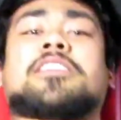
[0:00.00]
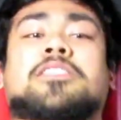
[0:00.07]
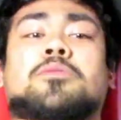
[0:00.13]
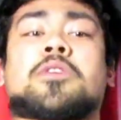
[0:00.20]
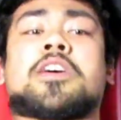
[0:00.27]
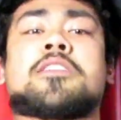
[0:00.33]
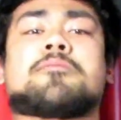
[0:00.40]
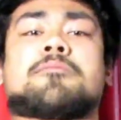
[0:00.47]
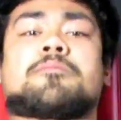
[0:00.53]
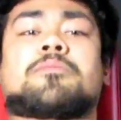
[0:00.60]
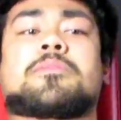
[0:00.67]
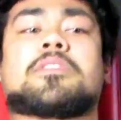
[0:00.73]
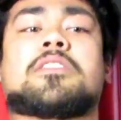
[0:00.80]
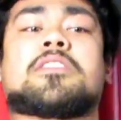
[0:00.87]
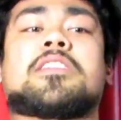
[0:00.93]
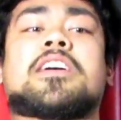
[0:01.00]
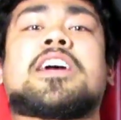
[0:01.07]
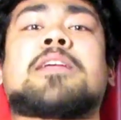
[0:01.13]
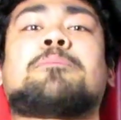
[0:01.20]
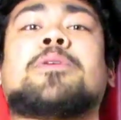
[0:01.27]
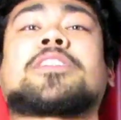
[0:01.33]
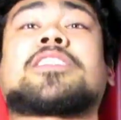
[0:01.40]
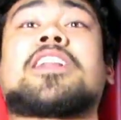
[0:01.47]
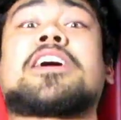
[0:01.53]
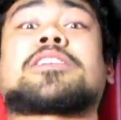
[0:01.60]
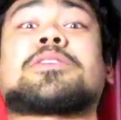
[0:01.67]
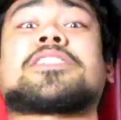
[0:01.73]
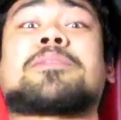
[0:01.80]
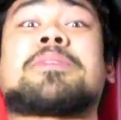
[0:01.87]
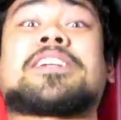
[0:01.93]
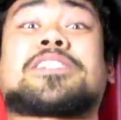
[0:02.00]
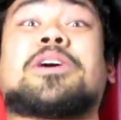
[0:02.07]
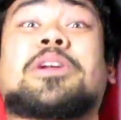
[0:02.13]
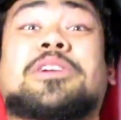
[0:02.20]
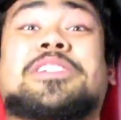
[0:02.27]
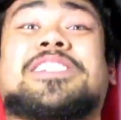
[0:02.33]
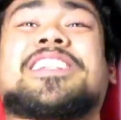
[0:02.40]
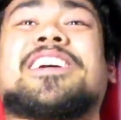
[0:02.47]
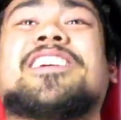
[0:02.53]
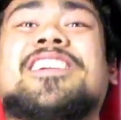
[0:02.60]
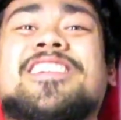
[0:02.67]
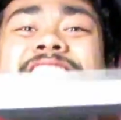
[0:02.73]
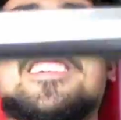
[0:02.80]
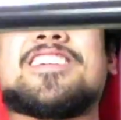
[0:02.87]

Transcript: this way, and it puts a lot of stress on my shoulders still.